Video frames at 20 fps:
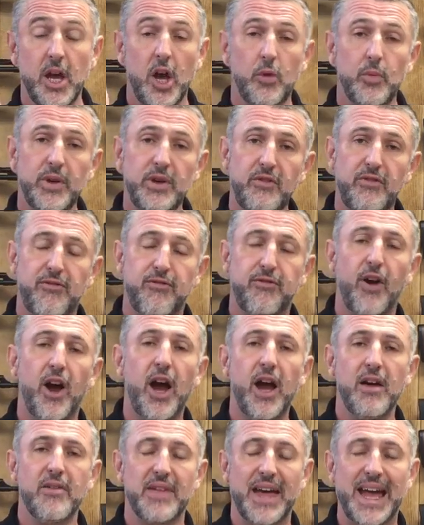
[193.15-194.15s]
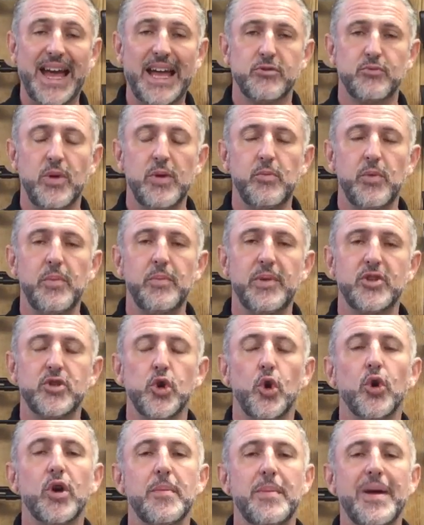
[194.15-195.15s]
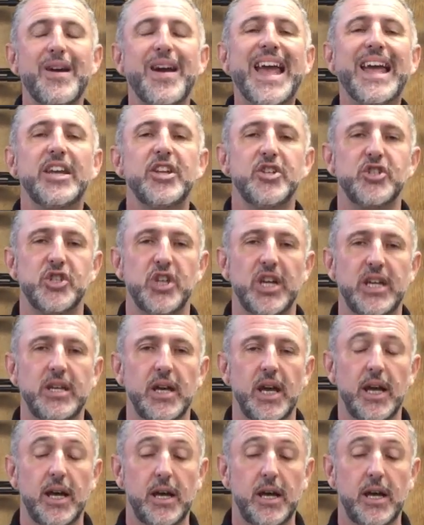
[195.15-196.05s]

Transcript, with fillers: And when you fire that, when, when we talk about energy,